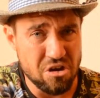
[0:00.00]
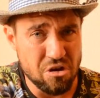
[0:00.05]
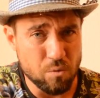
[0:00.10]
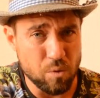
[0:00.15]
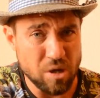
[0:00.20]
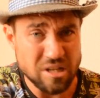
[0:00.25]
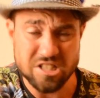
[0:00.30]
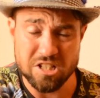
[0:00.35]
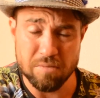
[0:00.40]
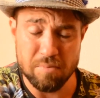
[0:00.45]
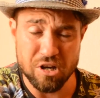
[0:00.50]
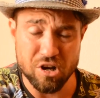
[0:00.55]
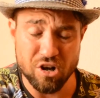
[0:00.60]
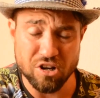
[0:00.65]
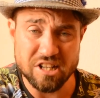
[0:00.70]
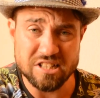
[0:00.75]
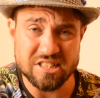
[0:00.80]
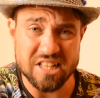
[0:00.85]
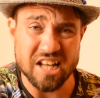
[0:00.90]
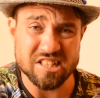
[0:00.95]
Which, to be
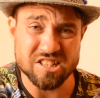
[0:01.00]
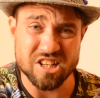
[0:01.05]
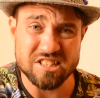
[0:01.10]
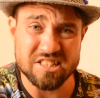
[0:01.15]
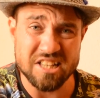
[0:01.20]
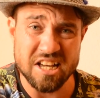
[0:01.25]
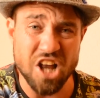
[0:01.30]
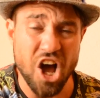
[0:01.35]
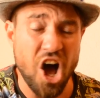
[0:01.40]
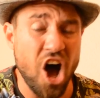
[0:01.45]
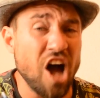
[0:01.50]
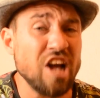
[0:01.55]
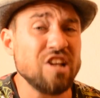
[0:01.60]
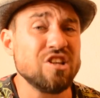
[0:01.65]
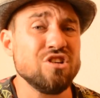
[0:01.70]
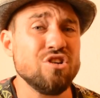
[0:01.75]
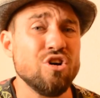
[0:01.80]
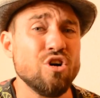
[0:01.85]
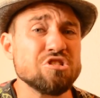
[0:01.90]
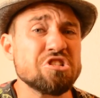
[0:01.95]
honest, as I said, I
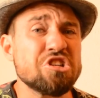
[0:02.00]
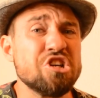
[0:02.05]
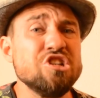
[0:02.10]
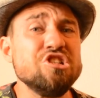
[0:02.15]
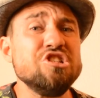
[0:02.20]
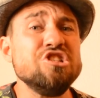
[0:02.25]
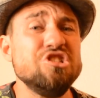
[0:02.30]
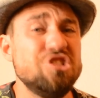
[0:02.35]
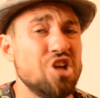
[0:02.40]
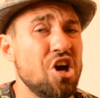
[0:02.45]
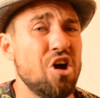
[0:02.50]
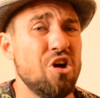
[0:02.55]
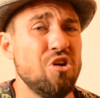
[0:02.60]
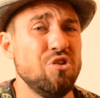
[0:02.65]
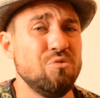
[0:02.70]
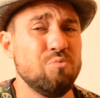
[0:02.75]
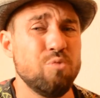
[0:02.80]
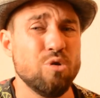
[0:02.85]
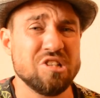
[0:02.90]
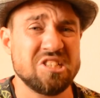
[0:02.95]
do not
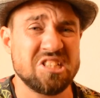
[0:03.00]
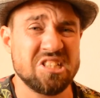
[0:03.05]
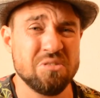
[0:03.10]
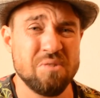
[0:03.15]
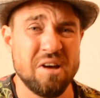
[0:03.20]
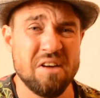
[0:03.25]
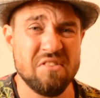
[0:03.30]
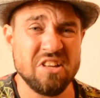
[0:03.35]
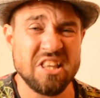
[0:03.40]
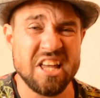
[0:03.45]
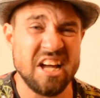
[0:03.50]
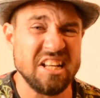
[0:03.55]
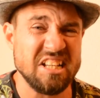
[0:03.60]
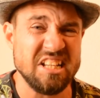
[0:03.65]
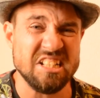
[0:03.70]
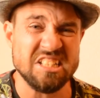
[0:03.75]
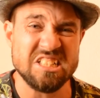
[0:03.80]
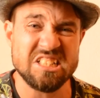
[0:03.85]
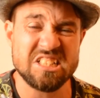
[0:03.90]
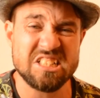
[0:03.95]
condone whatsoever. That
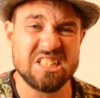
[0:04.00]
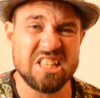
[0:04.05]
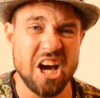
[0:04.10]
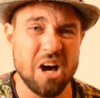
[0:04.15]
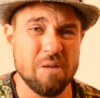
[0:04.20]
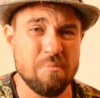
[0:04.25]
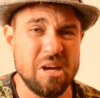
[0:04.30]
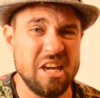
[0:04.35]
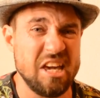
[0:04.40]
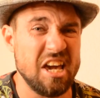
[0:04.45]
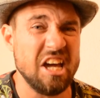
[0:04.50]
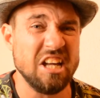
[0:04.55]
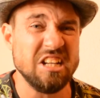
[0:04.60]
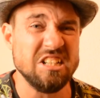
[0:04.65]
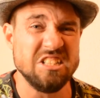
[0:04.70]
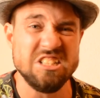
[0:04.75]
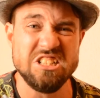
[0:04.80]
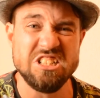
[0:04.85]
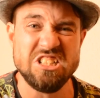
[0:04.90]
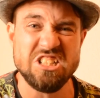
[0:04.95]
is scummy and
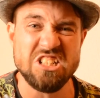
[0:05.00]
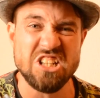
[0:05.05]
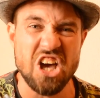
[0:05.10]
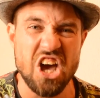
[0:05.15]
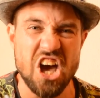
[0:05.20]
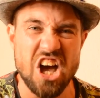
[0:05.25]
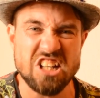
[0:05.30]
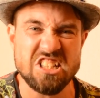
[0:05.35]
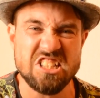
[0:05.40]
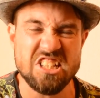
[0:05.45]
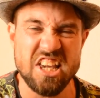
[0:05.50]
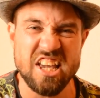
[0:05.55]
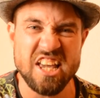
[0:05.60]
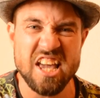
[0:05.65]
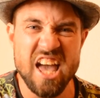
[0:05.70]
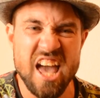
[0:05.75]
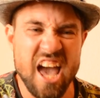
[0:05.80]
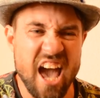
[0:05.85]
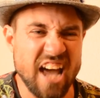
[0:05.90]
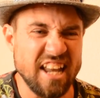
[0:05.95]
dirty,
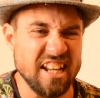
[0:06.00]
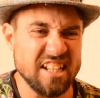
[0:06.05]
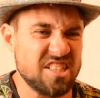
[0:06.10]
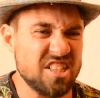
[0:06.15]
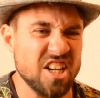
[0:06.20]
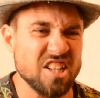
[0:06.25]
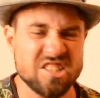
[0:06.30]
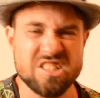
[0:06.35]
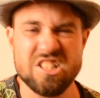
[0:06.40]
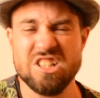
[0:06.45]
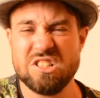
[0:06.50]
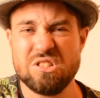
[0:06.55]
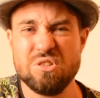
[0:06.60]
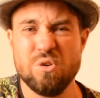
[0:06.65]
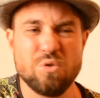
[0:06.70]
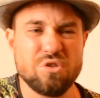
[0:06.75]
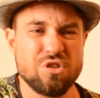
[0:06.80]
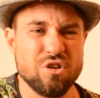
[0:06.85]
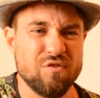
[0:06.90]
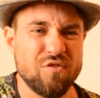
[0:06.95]
and it's just the
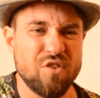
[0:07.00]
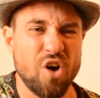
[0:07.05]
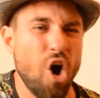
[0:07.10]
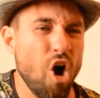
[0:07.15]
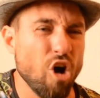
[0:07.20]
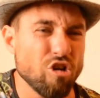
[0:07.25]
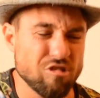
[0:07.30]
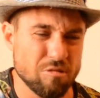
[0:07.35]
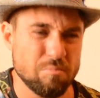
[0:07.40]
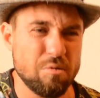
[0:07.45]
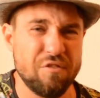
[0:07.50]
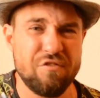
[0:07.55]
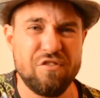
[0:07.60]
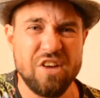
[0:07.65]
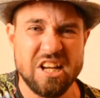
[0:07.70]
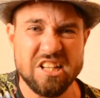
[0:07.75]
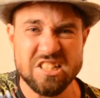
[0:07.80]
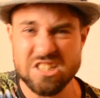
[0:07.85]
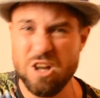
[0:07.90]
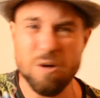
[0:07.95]
sort of horrible
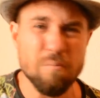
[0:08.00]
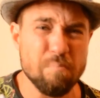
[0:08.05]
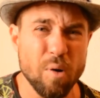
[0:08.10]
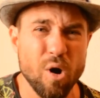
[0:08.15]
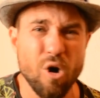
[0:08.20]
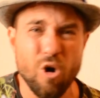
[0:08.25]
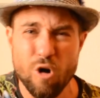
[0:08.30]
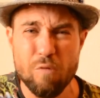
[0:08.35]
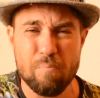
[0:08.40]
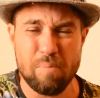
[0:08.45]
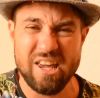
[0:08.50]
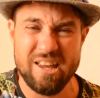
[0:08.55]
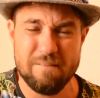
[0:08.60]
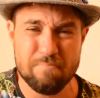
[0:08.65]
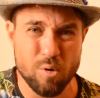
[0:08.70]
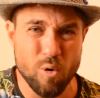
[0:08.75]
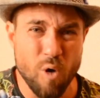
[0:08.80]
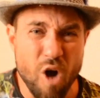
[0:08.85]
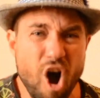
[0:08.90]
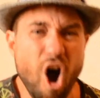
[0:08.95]
things that poor
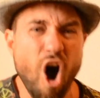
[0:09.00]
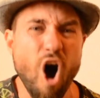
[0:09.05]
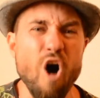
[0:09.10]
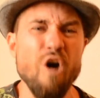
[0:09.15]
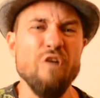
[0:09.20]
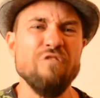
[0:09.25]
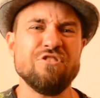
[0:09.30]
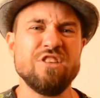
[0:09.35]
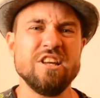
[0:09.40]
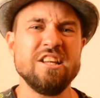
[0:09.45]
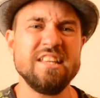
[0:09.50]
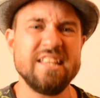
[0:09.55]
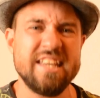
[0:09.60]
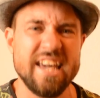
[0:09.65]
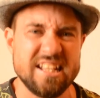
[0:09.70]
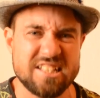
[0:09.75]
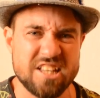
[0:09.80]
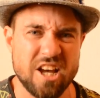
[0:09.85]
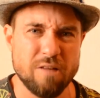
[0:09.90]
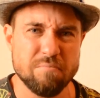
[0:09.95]
people often
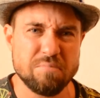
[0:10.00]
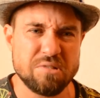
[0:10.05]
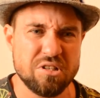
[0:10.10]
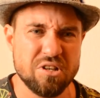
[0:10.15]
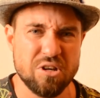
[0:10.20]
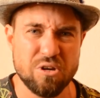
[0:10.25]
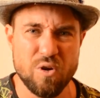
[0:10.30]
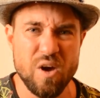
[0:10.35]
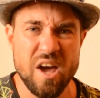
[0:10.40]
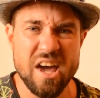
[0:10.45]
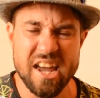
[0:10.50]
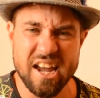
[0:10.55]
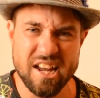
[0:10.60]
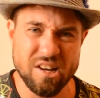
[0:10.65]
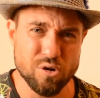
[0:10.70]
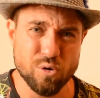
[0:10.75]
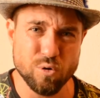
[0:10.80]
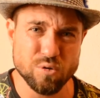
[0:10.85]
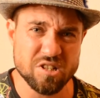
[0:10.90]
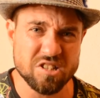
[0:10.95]
get up to in
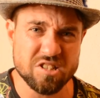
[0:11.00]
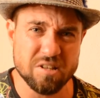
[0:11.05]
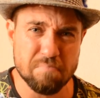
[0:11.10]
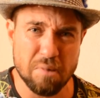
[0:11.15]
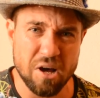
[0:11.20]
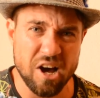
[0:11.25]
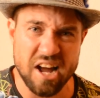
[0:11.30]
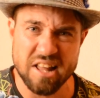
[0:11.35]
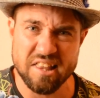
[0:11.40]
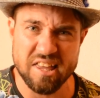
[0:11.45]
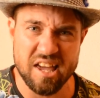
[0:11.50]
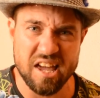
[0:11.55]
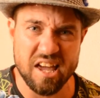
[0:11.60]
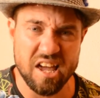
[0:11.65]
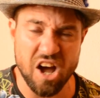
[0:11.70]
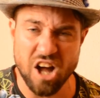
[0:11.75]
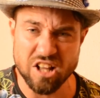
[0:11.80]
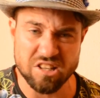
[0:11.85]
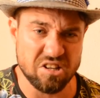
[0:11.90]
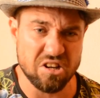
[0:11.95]
order to buy
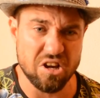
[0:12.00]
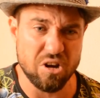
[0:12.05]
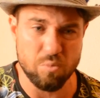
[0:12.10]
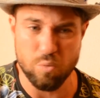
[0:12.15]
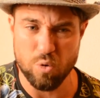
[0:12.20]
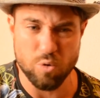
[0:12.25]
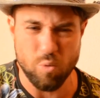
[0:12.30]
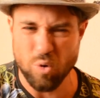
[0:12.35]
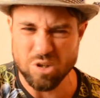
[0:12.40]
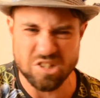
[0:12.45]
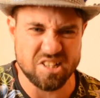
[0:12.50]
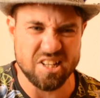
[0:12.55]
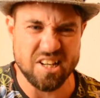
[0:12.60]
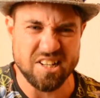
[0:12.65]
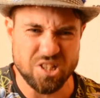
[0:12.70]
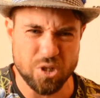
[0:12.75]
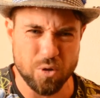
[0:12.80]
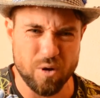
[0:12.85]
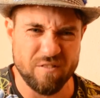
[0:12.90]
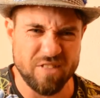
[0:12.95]
their, I don't know, what, what do they
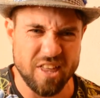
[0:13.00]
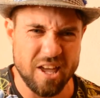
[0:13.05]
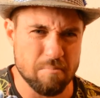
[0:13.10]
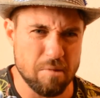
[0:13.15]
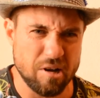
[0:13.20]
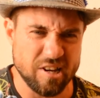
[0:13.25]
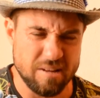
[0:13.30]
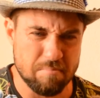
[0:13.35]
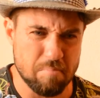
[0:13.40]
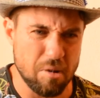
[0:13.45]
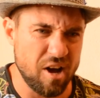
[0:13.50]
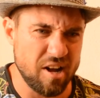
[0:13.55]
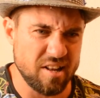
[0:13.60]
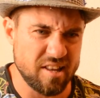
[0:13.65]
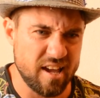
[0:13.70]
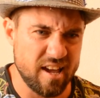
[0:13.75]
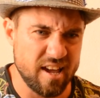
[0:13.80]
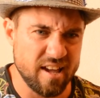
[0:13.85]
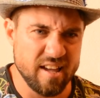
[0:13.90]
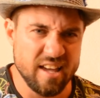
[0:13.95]
do with their money? Buy
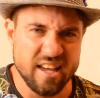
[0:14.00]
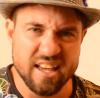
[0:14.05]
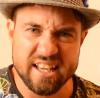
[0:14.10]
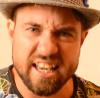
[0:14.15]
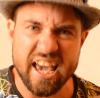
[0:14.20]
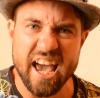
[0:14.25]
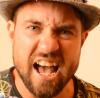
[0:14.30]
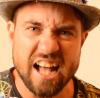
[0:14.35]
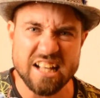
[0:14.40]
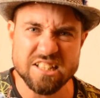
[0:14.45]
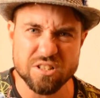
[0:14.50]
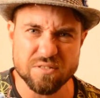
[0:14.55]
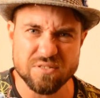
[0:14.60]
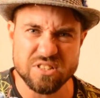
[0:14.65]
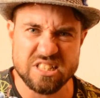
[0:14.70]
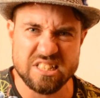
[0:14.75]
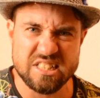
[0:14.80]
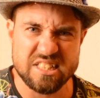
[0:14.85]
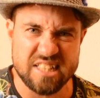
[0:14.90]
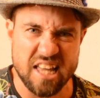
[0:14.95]
their cans of
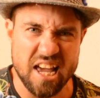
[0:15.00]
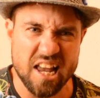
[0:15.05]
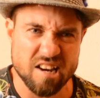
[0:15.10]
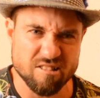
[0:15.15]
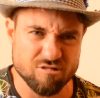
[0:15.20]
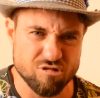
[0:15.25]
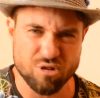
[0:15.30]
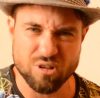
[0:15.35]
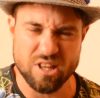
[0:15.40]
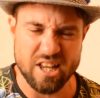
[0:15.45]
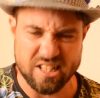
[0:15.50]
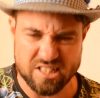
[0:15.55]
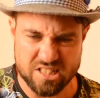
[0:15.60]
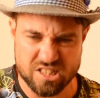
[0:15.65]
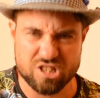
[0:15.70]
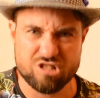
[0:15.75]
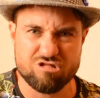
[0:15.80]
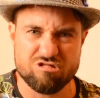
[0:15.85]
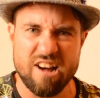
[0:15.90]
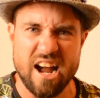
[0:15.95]
Stella or their
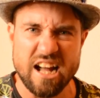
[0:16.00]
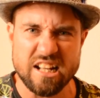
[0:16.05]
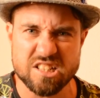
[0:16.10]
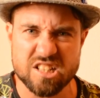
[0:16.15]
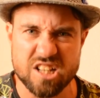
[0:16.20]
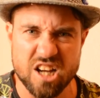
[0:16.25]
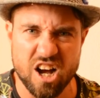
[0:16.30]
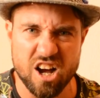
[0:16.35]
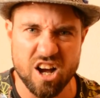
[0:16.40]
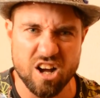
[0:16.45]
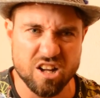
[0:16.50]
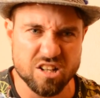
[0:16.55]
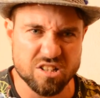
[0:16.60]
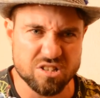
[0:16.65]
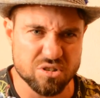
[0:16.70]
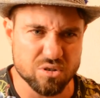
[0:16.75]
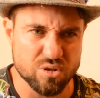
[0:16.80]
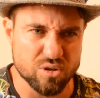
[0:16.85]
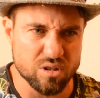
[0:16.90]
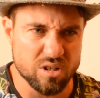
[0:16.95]
scratch
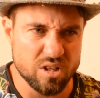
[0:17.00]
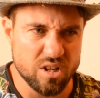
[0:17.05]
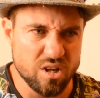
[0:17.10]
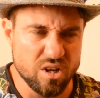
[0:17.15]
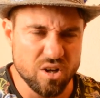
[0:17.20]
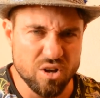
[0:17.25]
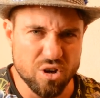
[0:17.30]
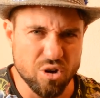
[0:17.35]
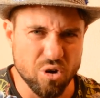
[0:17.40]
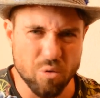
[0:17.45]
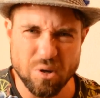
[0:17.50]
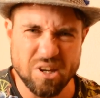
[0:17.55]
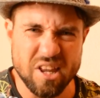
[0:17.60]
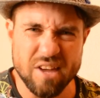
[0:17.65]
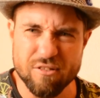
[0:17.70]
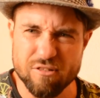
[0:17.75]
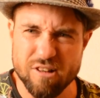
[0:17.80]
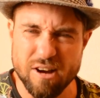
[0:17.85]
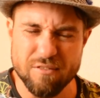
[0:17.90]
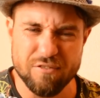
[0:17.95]
cards or or
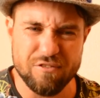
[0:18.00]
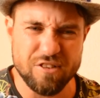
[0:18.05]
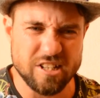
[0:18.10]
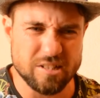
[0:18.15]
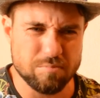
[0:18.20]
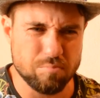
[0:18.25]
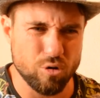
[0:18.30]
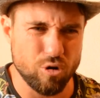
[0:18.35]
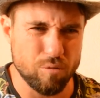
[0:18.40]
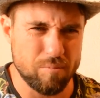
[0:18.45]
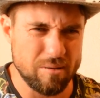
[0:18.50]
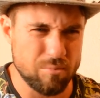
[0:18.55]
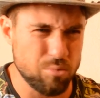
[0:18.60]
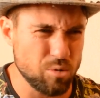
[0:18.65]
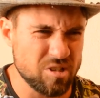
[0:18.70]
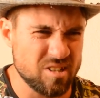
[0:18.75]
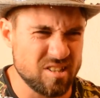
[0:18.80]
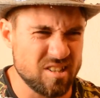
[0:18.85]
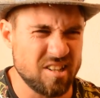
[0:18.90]
whatever other things poor people do.